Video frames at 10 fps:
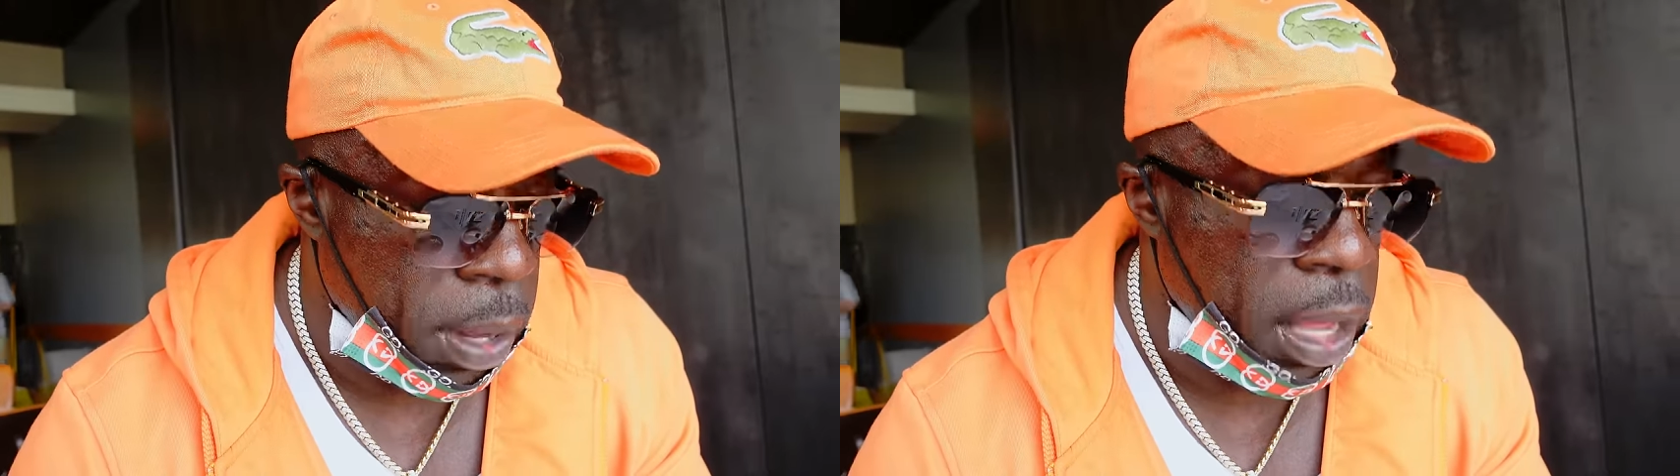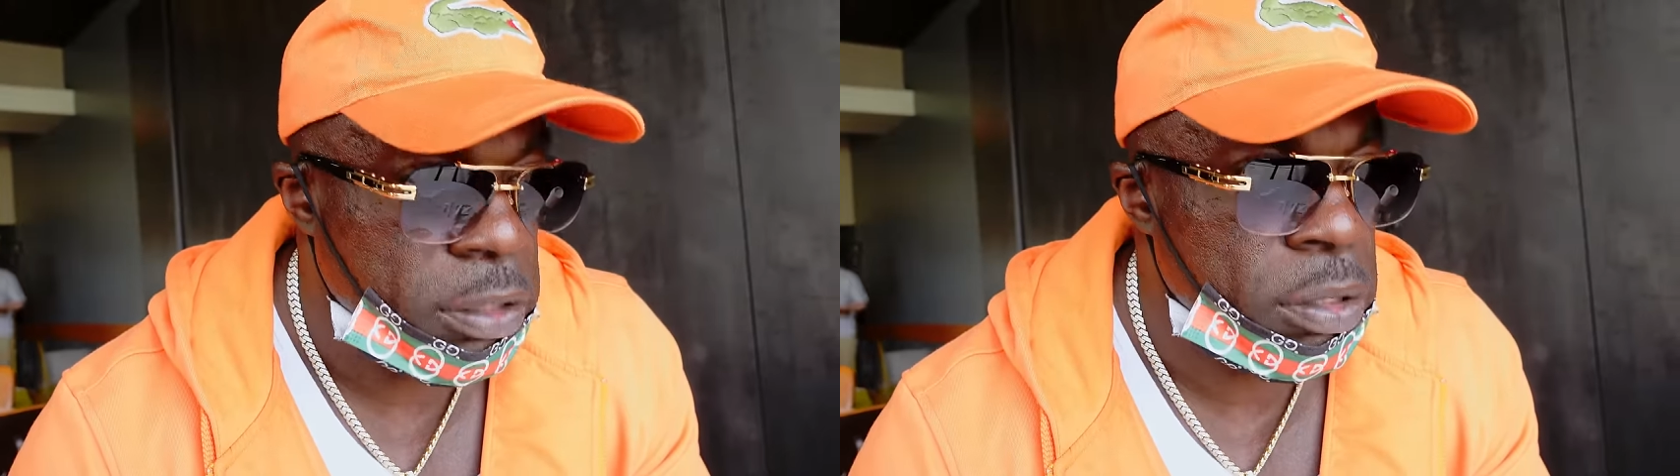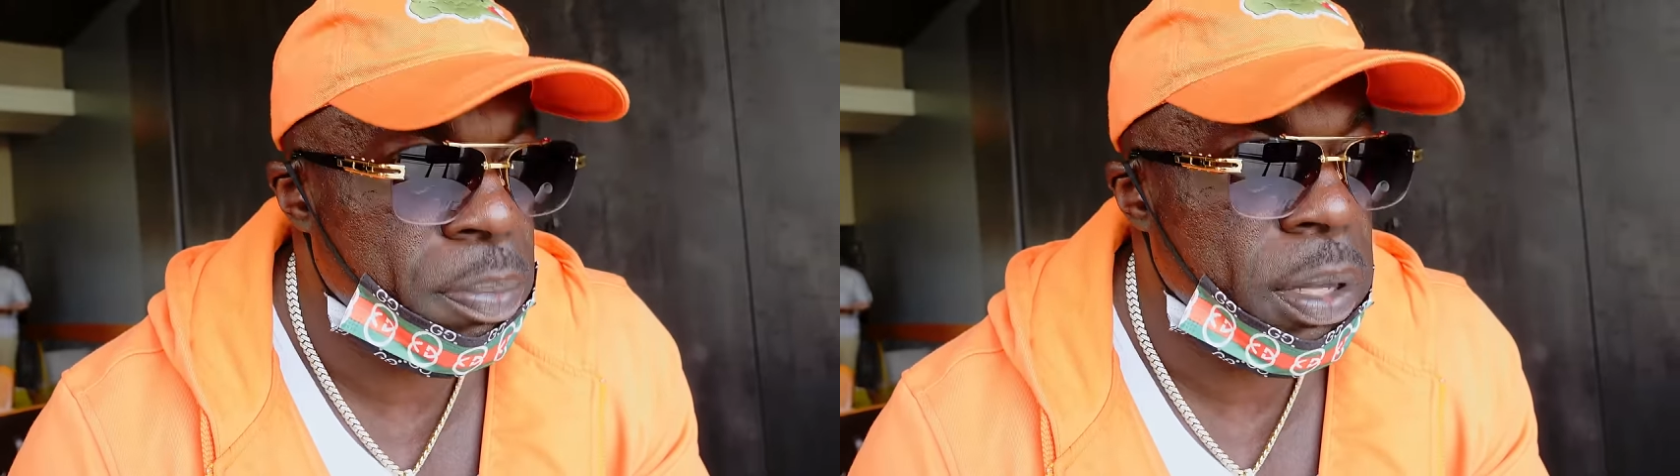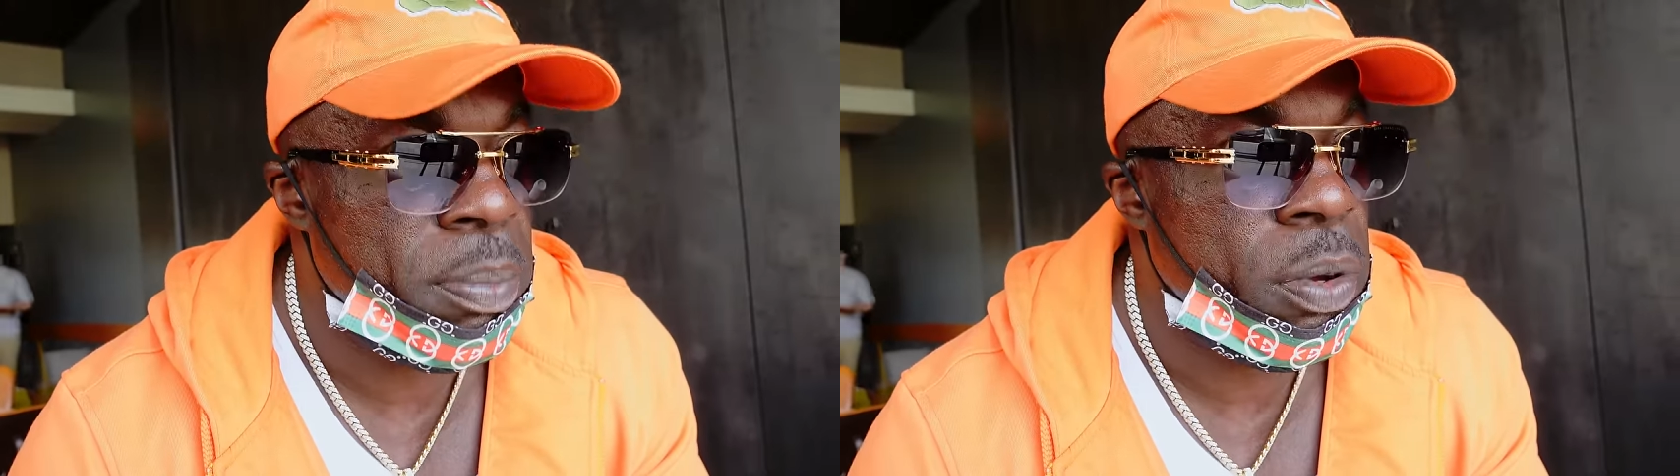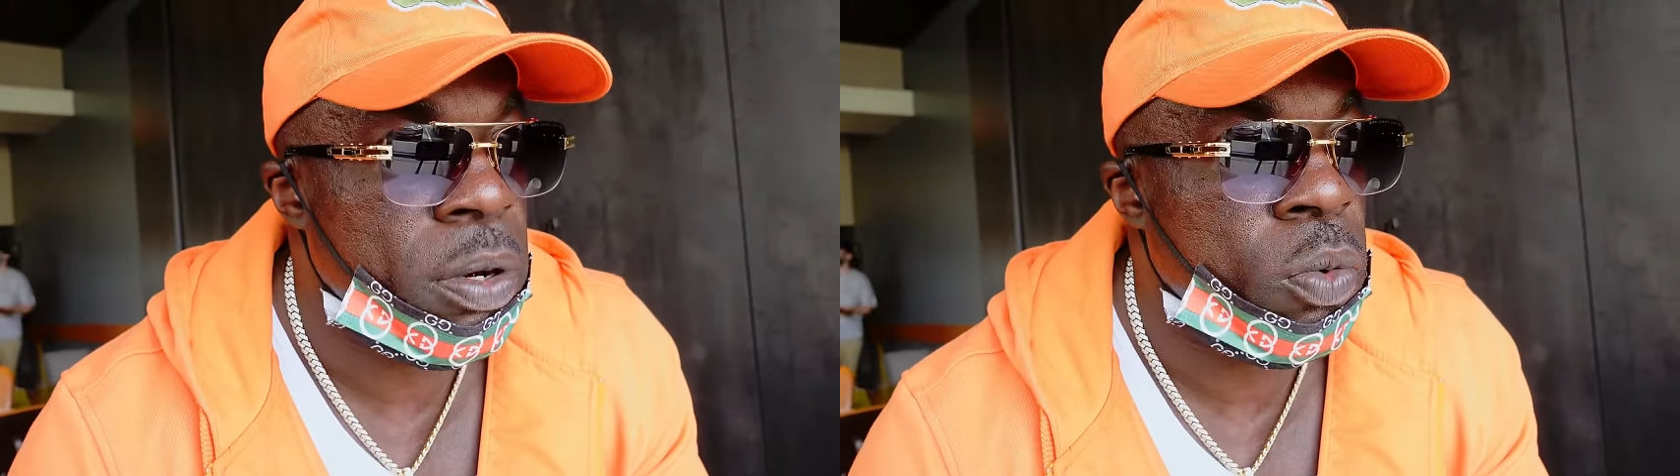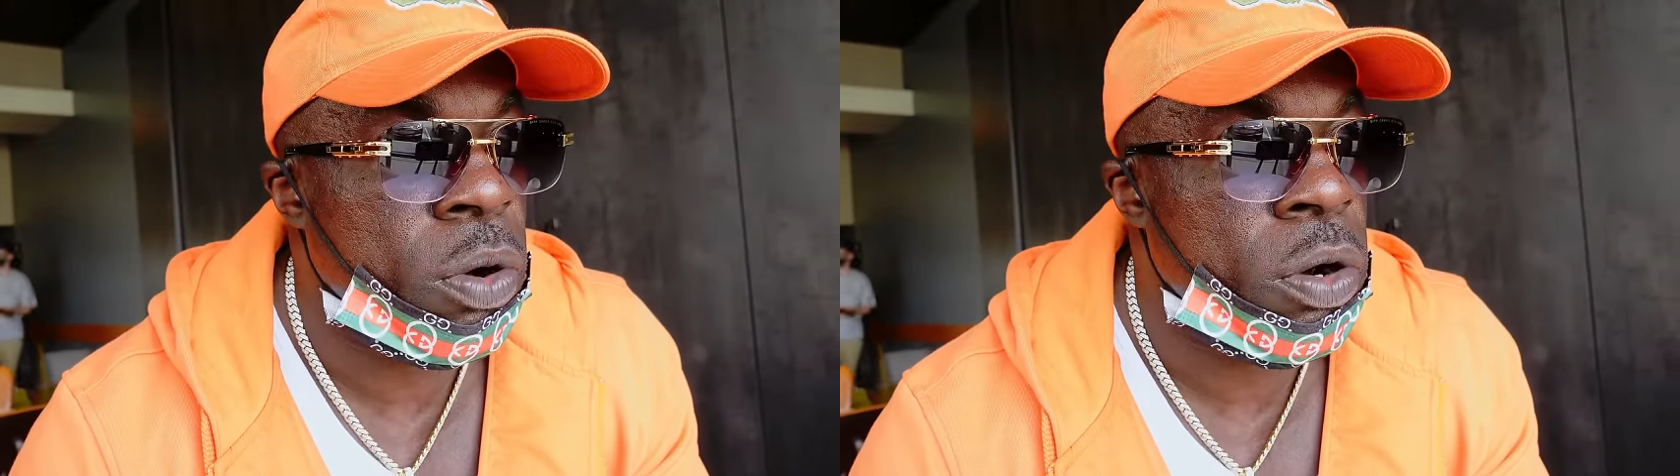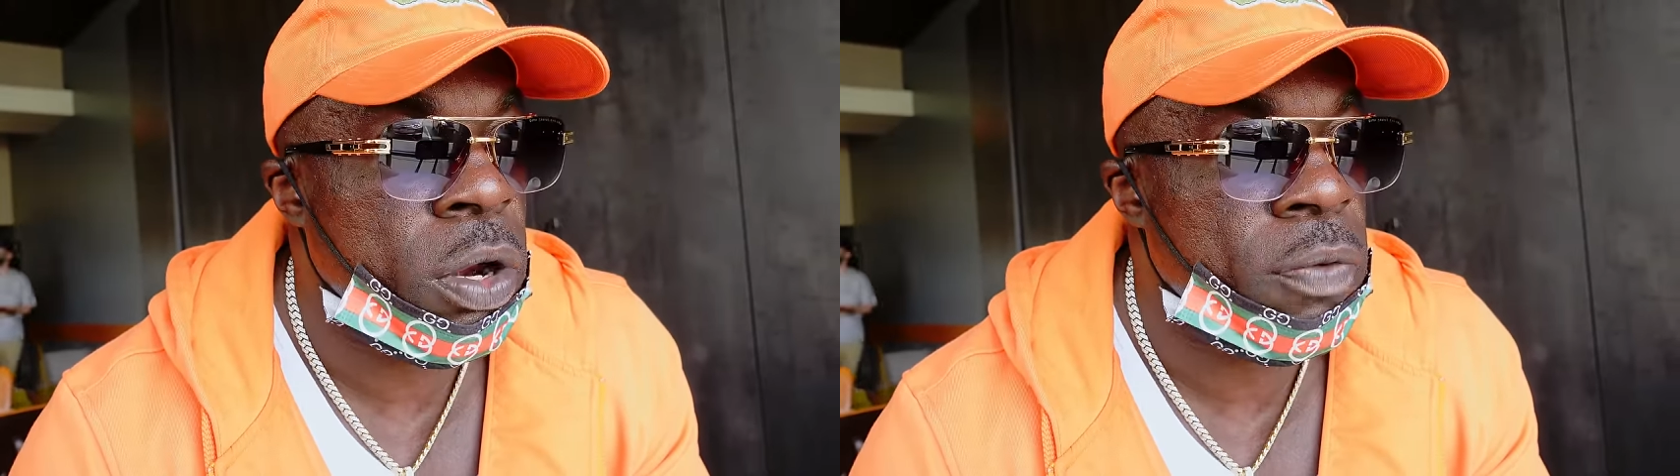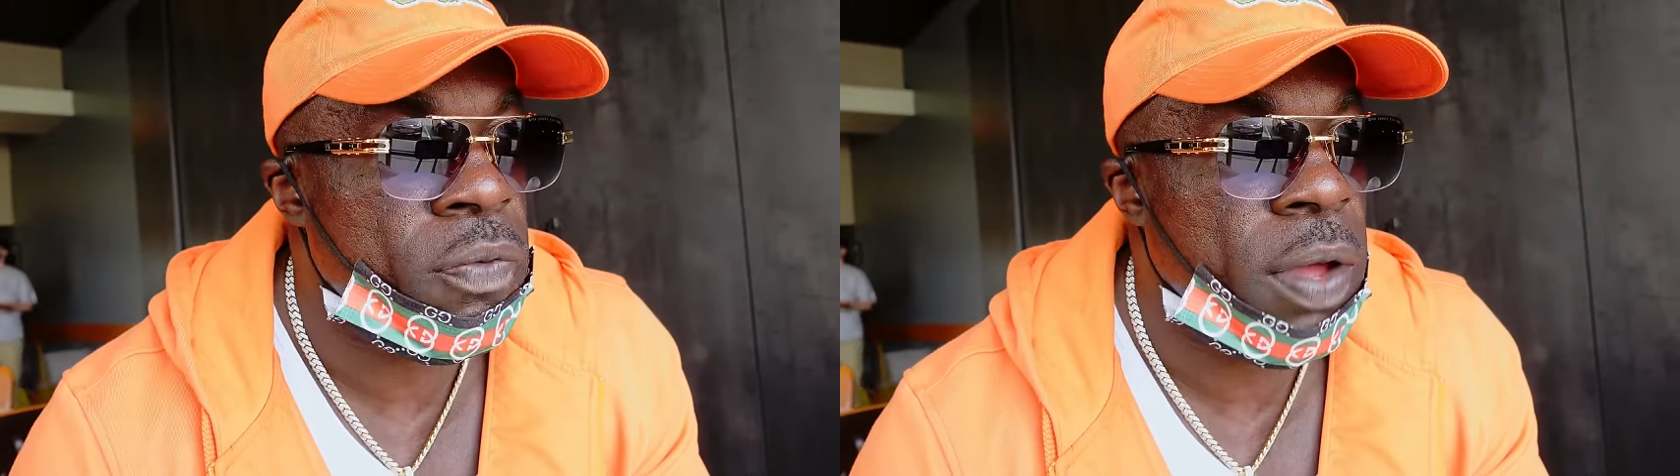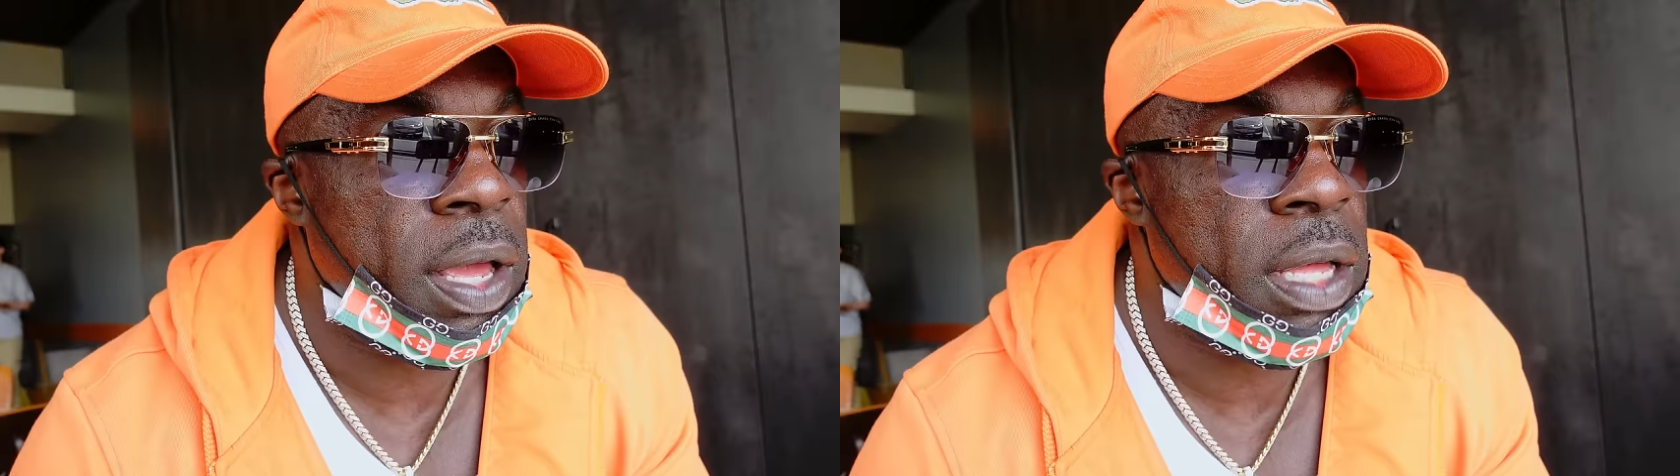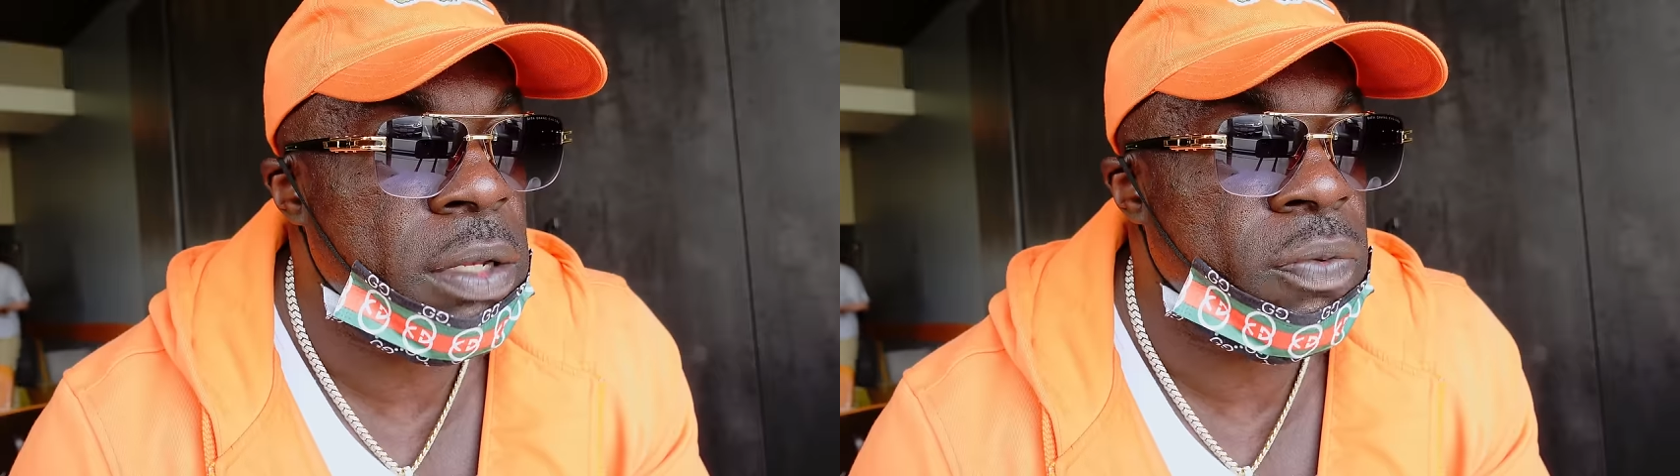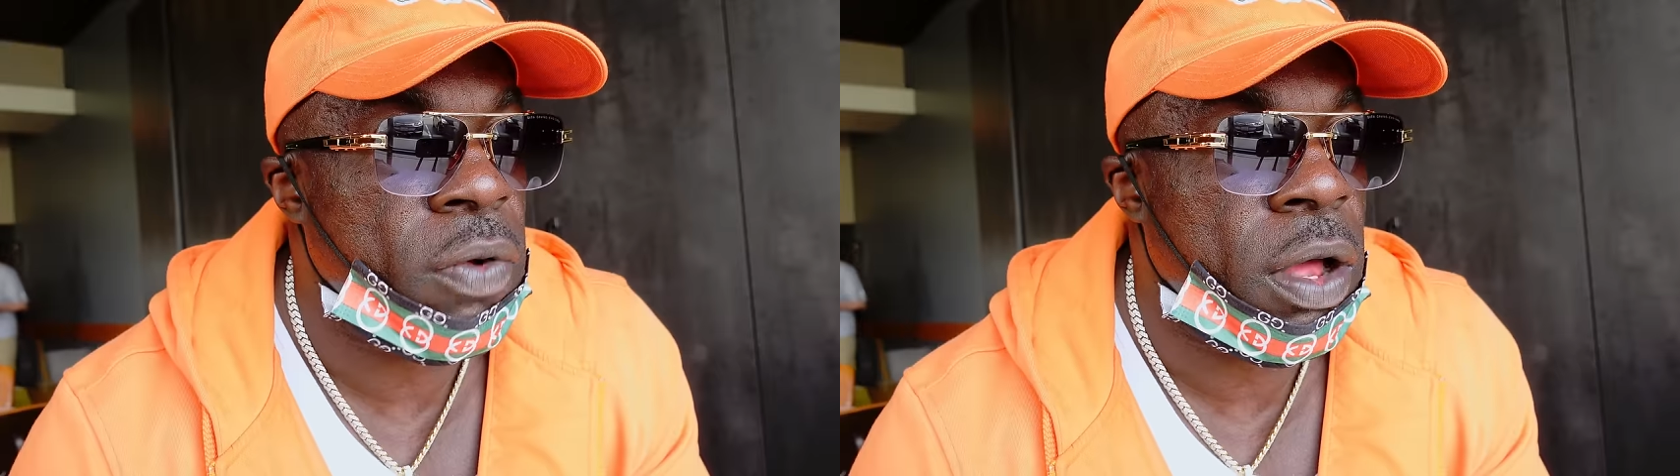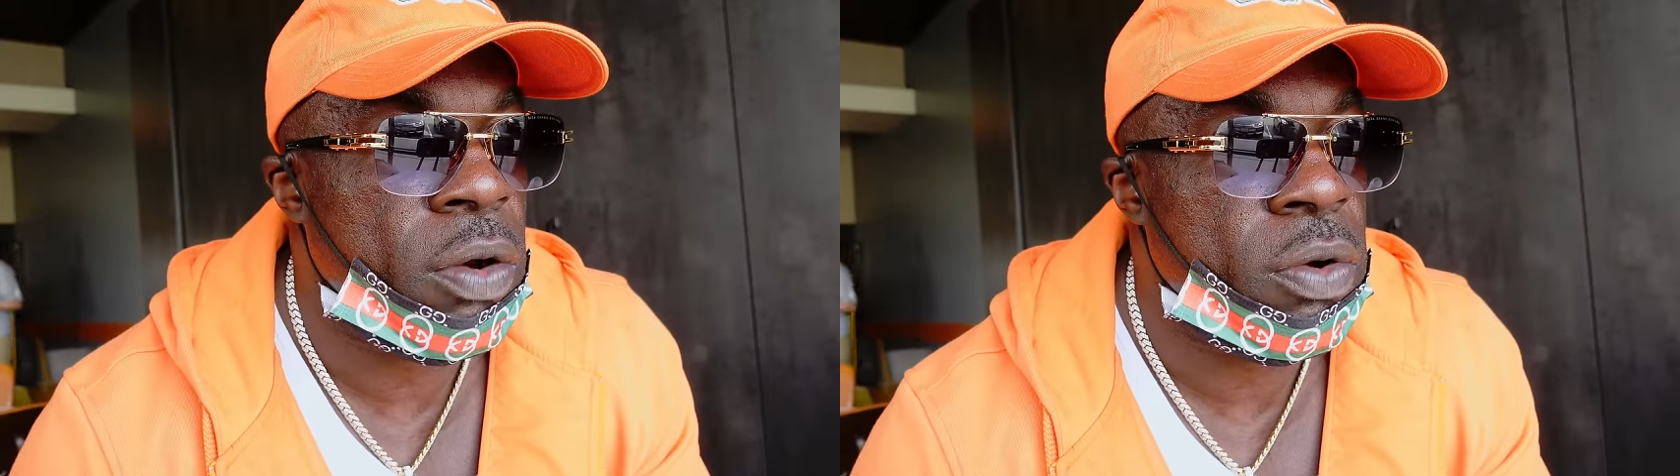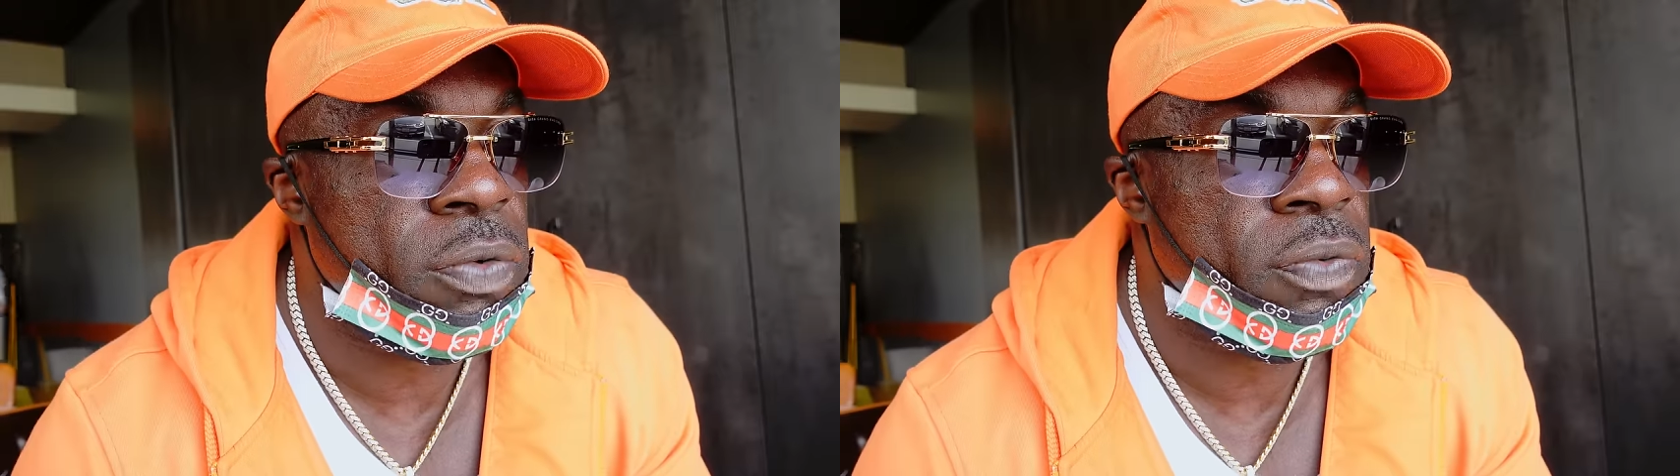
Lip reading: positive people of the world, our fans, followers,